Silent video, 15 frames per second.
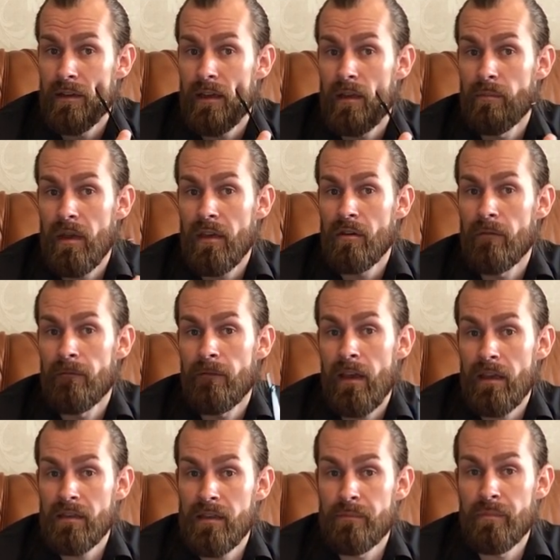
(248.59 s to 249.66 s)
they can make your
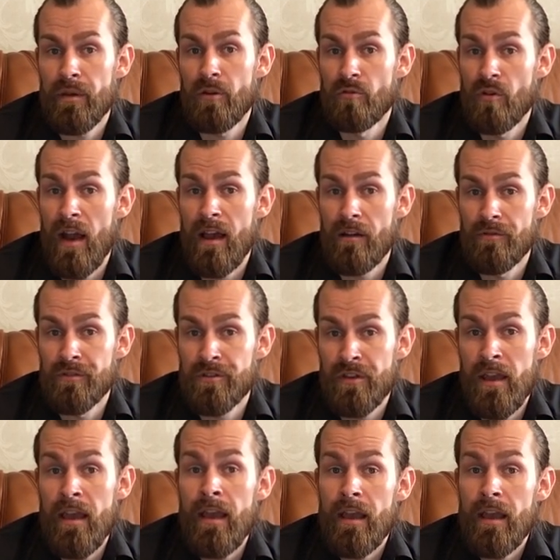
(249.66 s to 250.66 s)
face appear round.